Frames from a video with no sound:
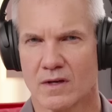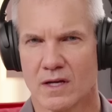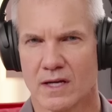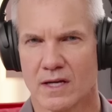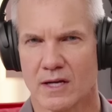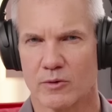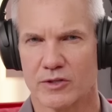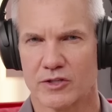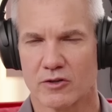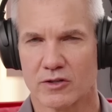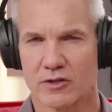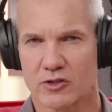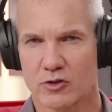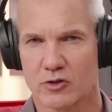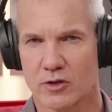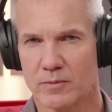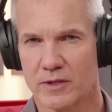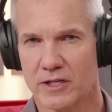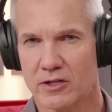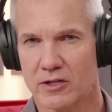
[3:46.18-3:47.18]
And we saw
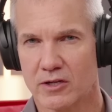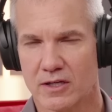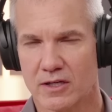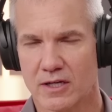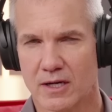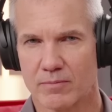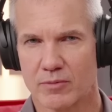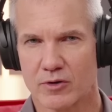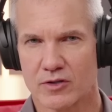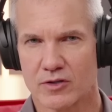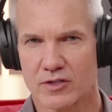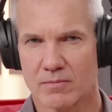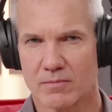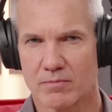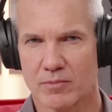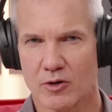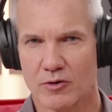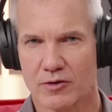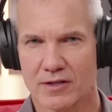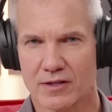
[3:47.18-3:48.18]
extremely good numbers
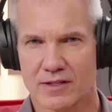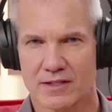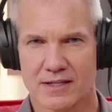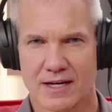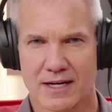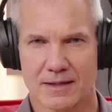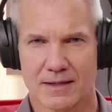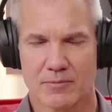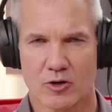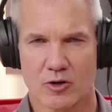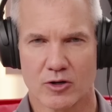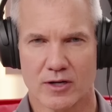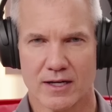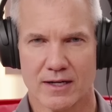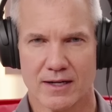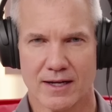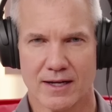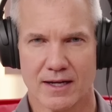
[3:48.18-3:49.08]
in both the stock market